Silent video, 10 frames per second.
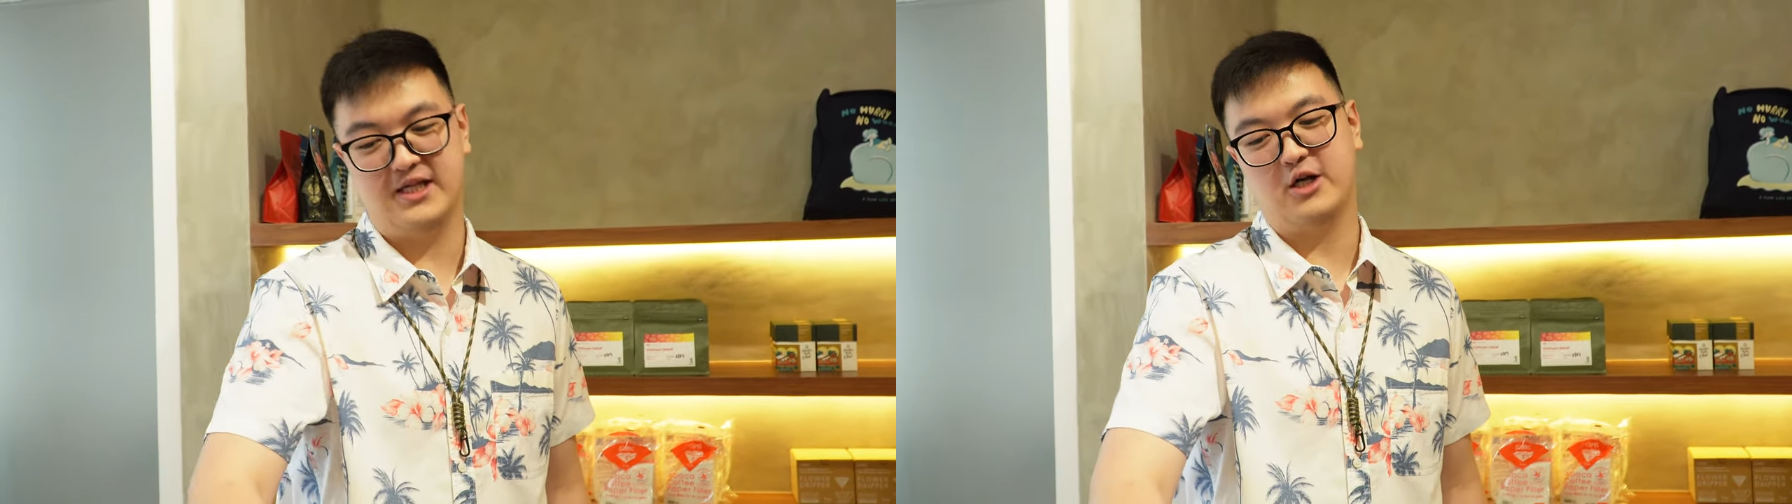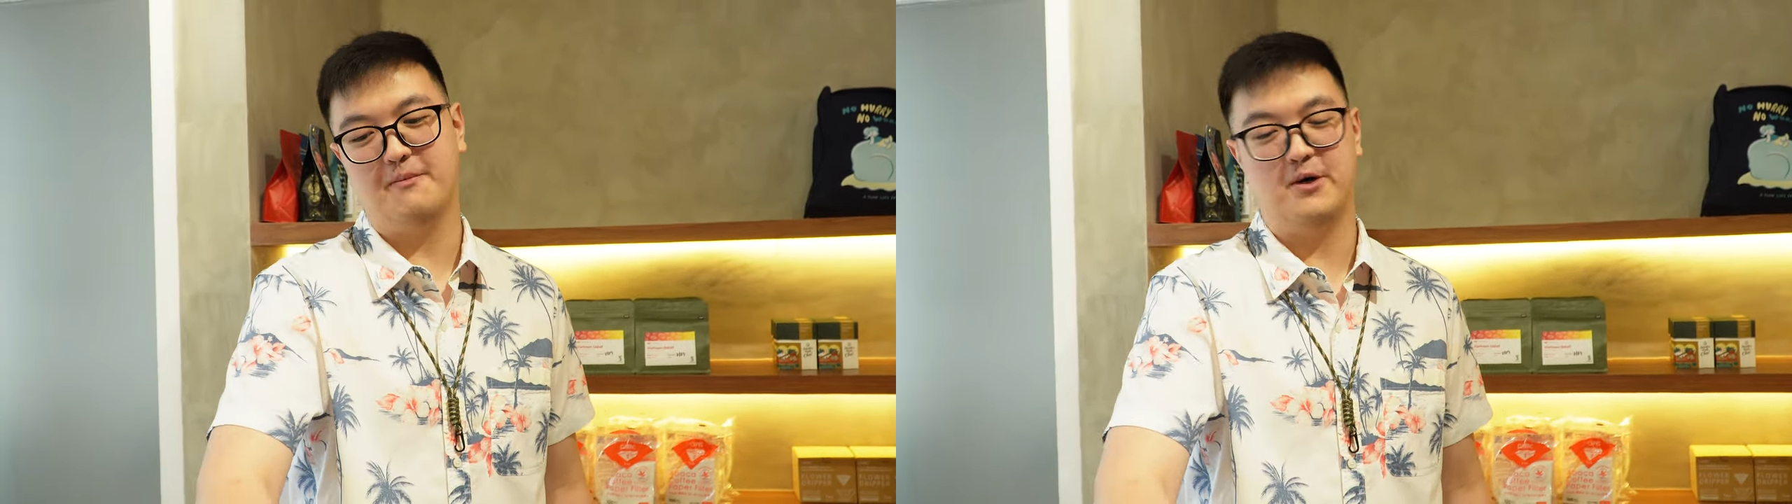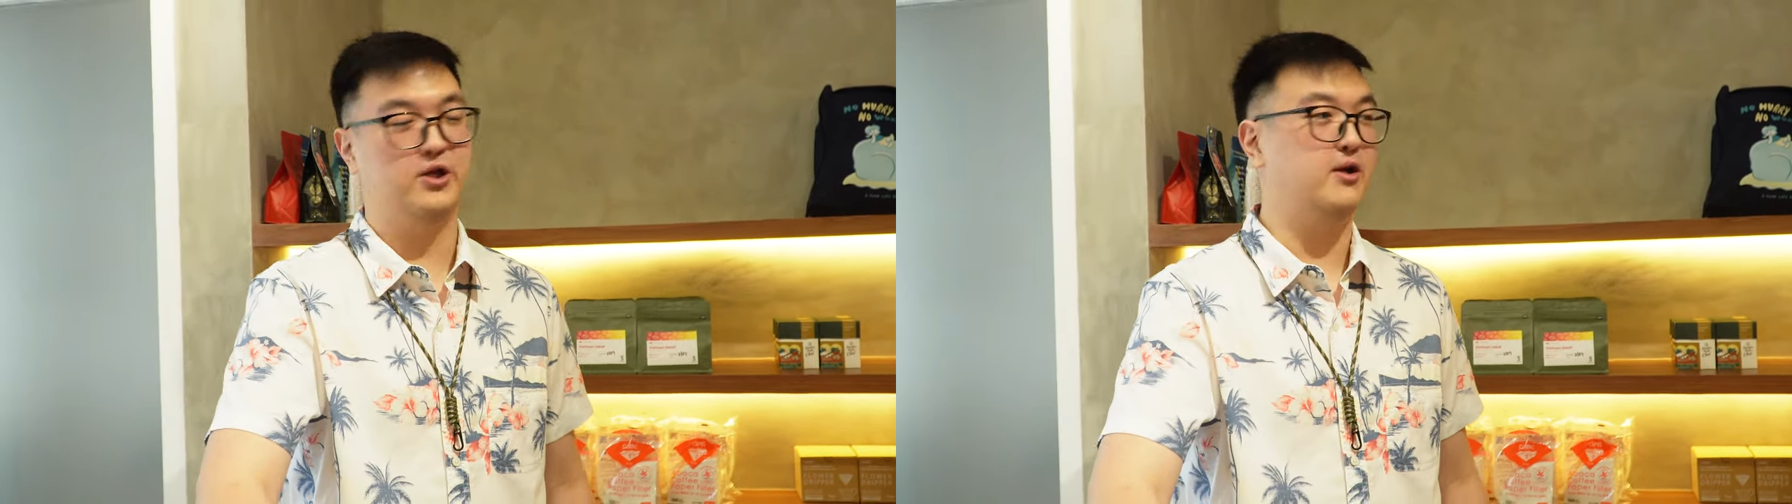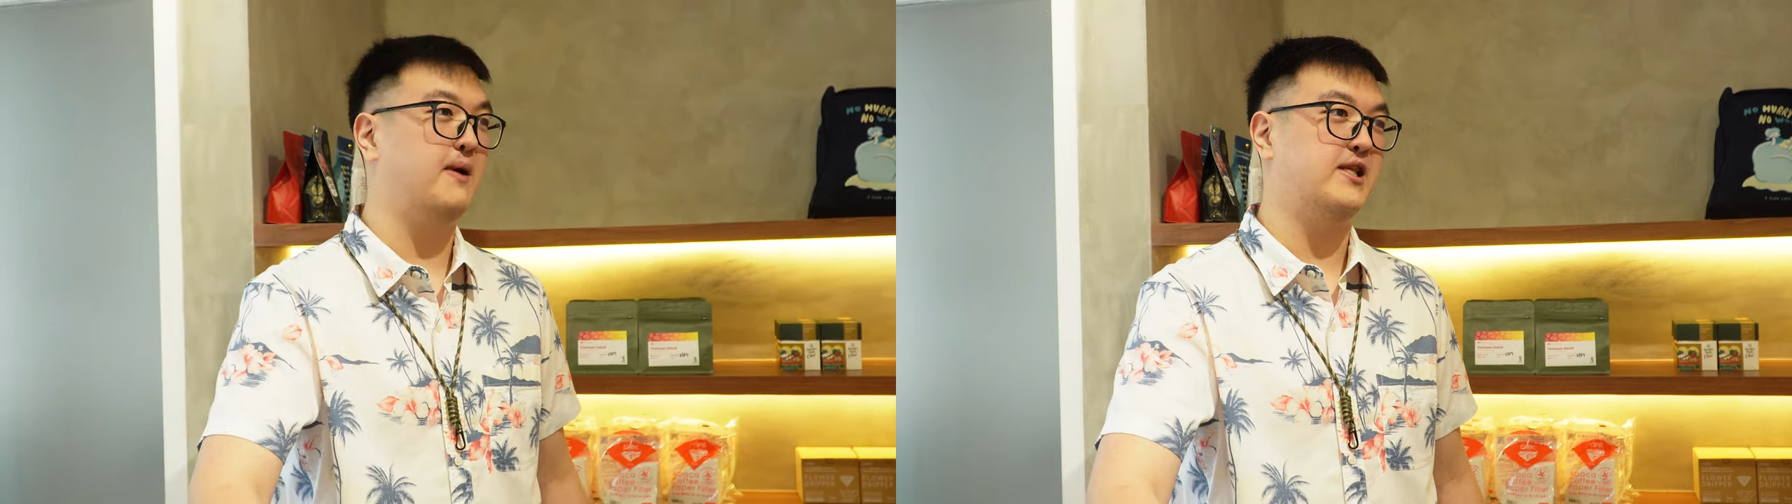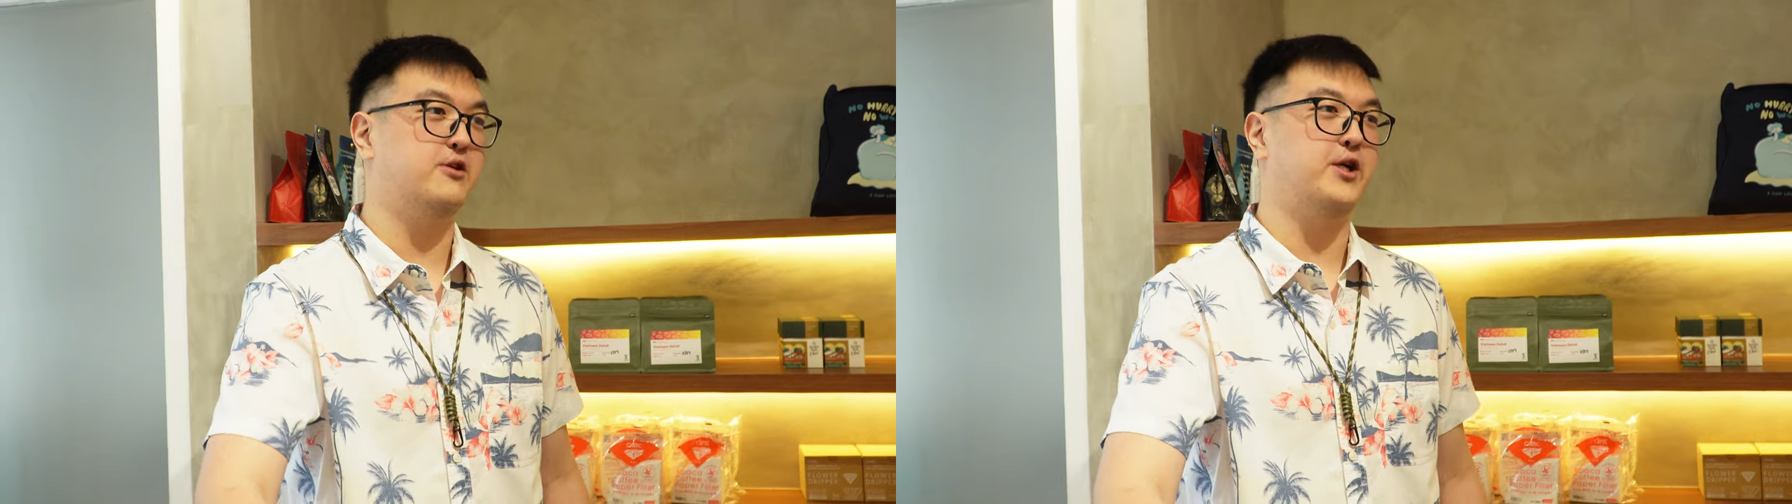is carbonic
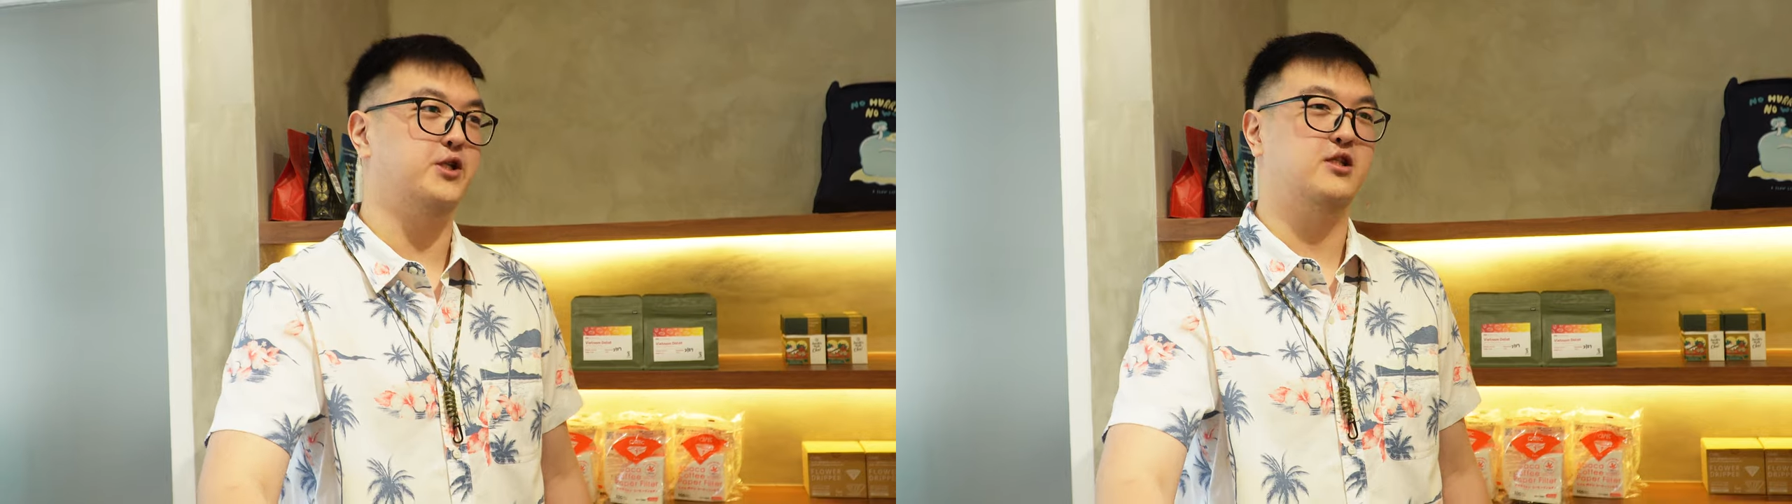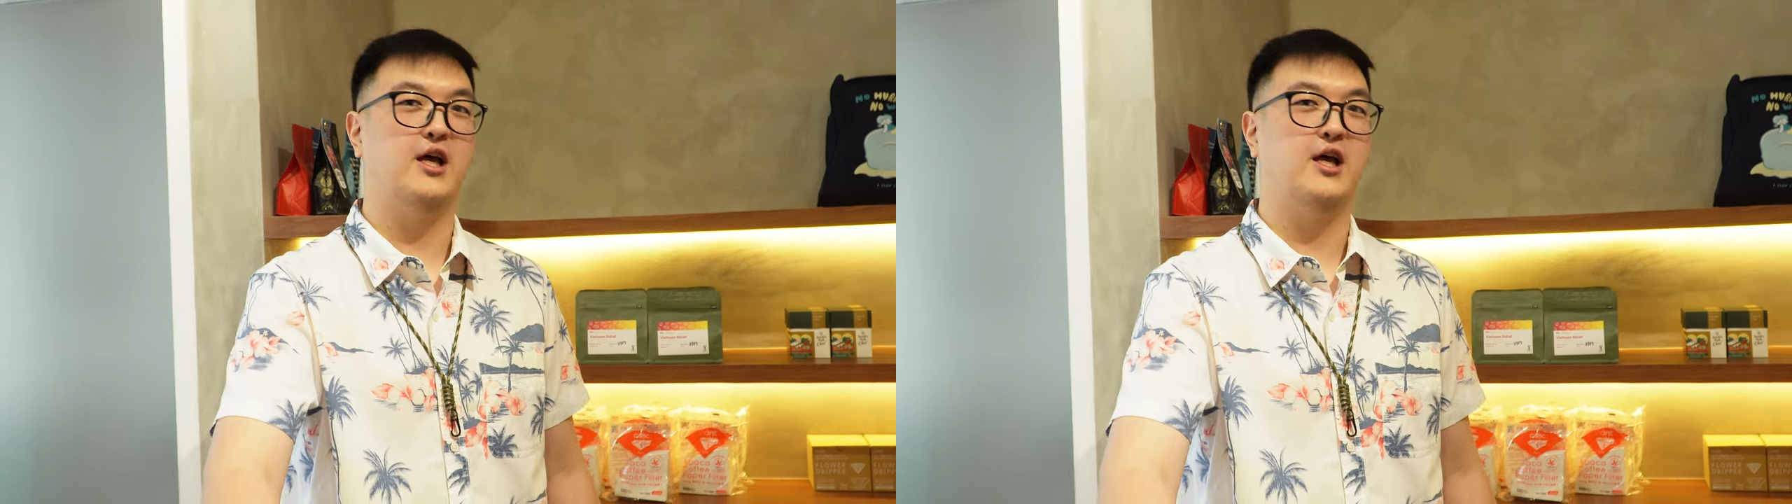maceration.